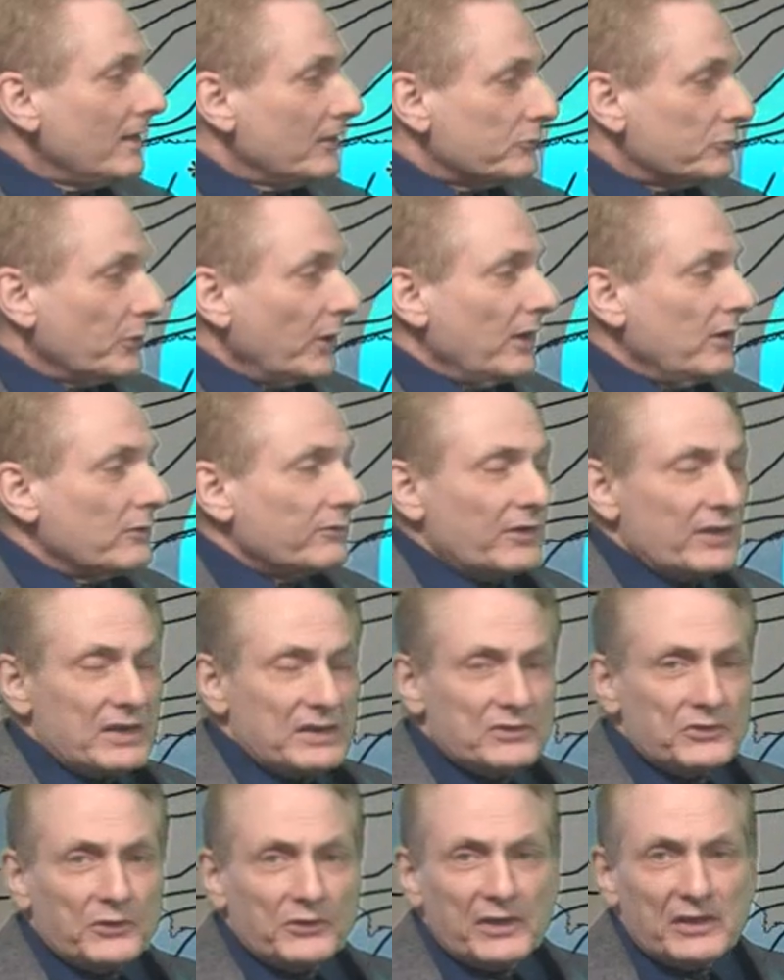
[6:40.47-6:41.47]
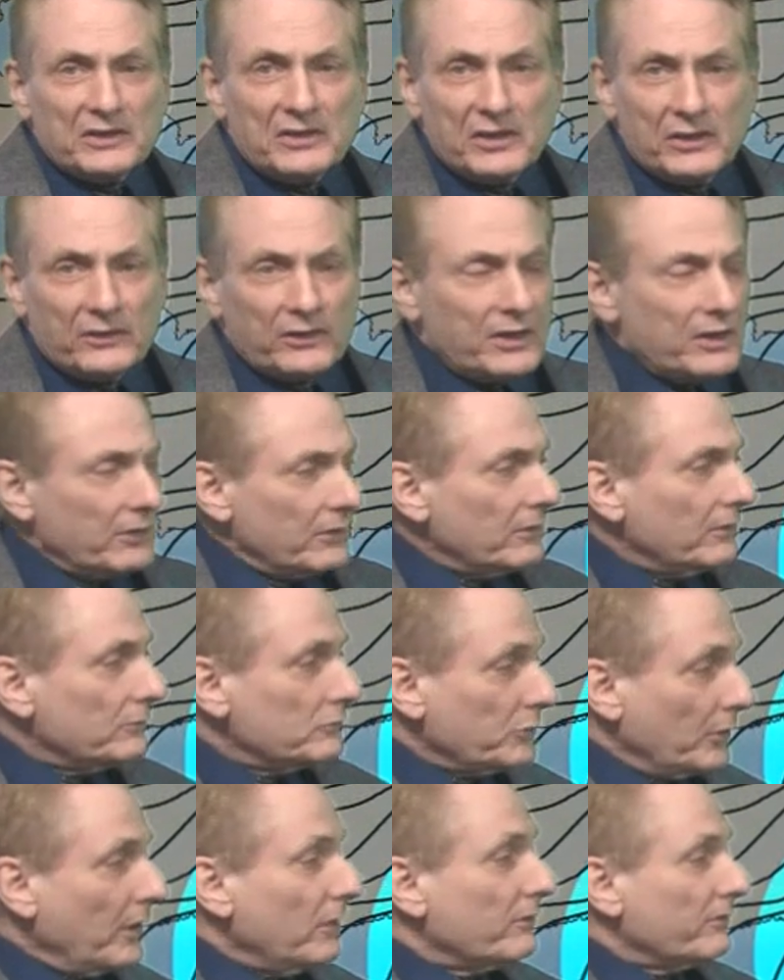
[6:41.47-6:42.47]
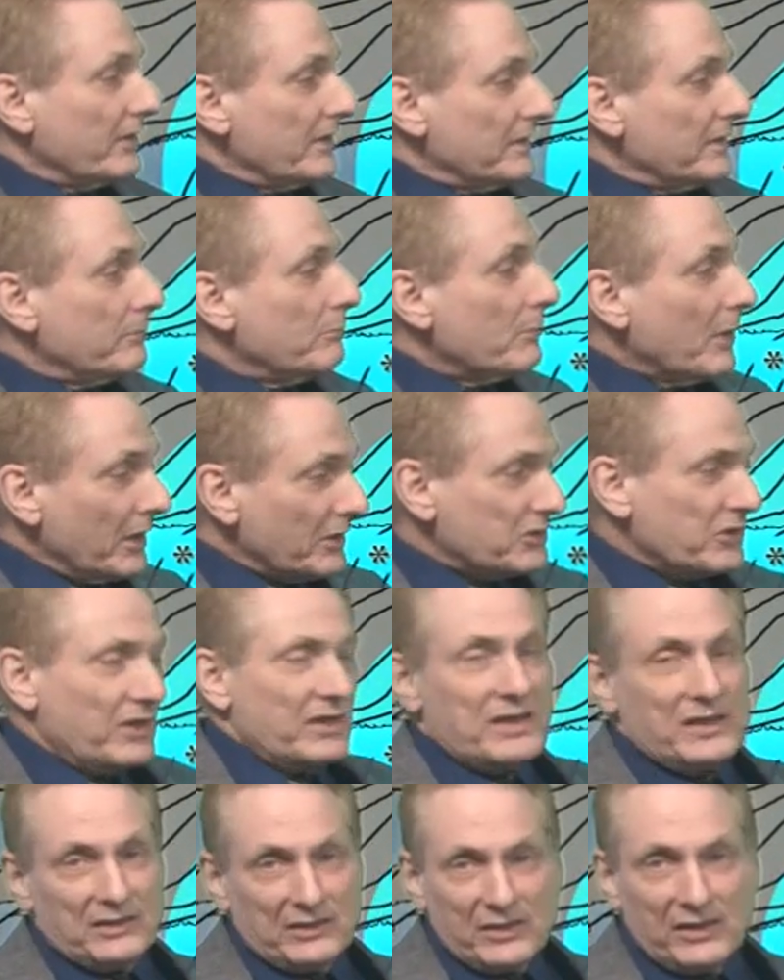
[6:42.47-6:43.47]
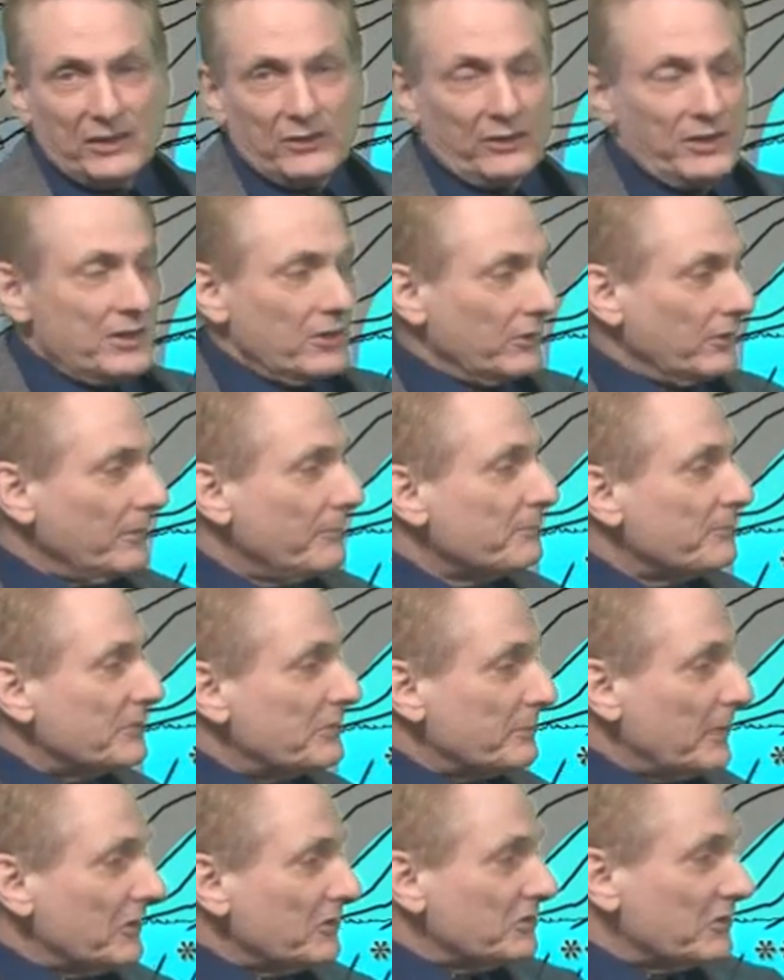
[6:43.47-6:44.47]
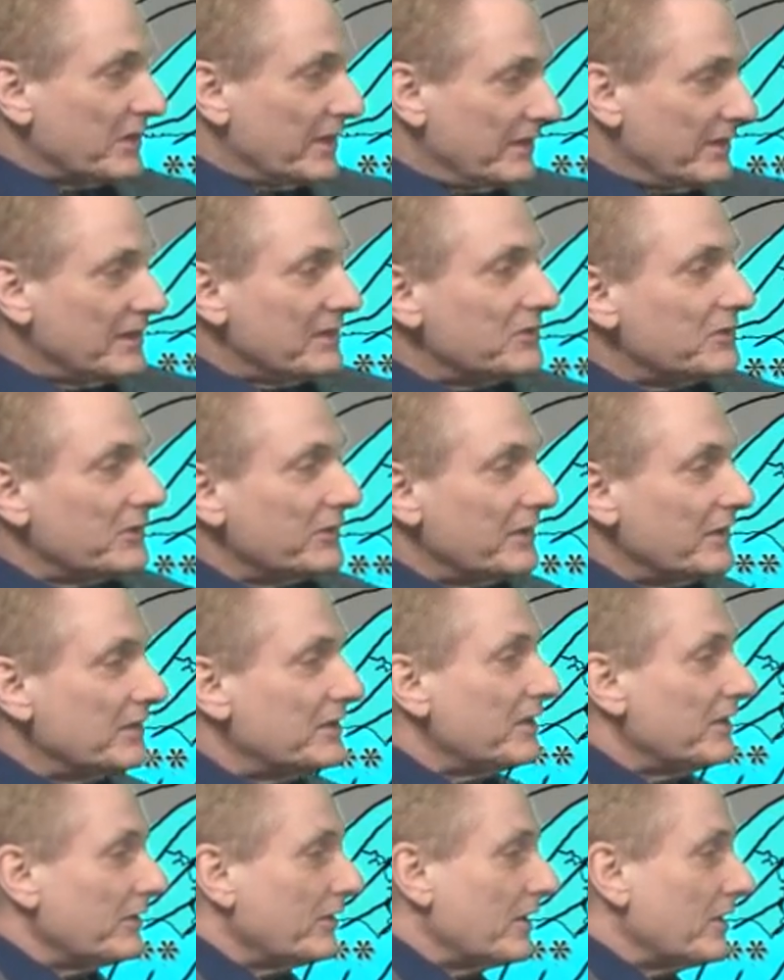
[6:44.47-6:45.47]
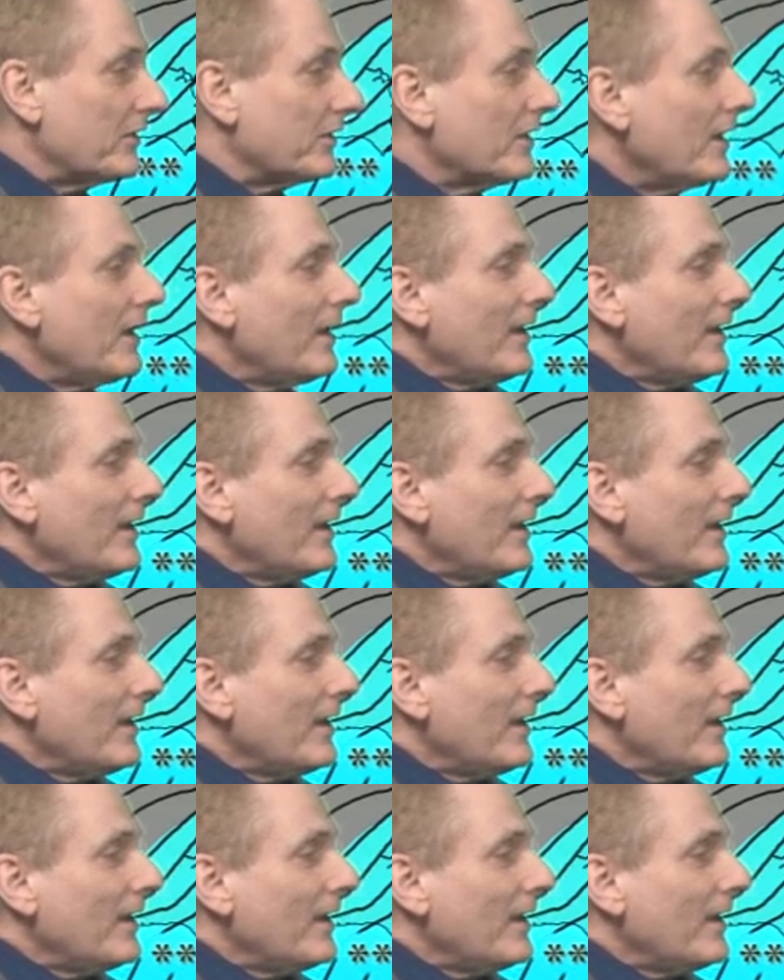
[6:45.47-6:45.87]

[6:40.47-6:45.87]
Dry over the eastern interior, dry over the much of the interior, especially in the eastern interior.